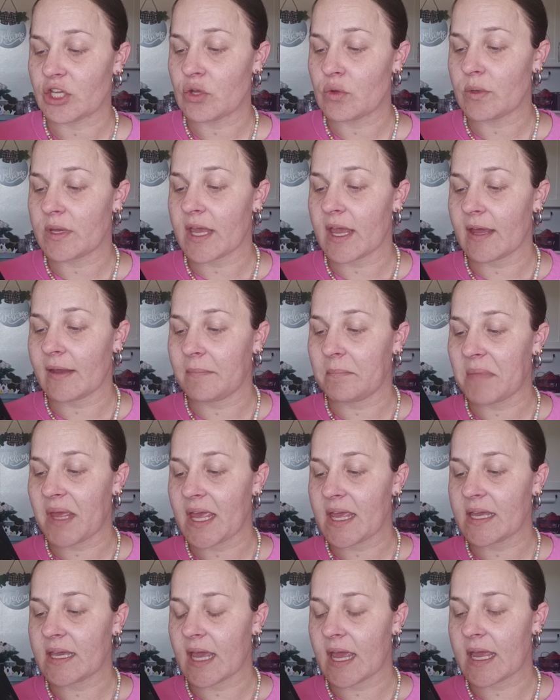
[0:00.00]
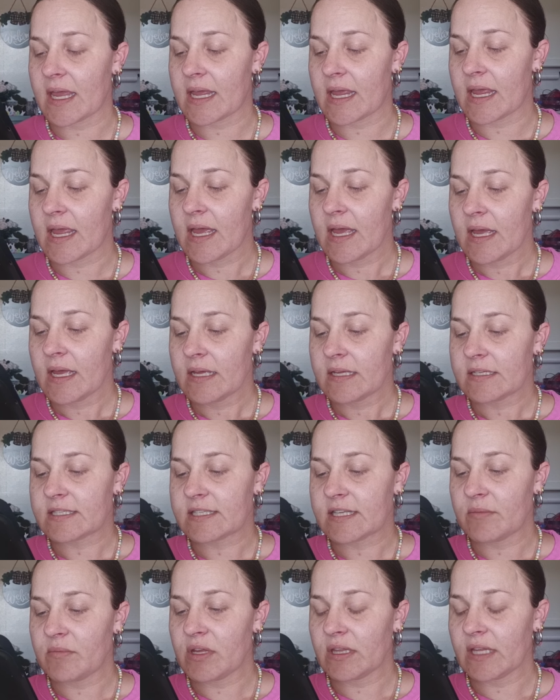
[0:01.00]
You can make a
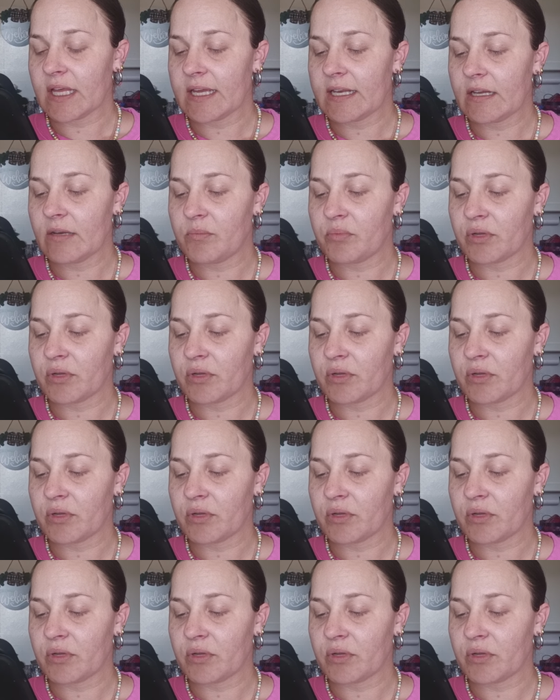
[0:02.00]
simulated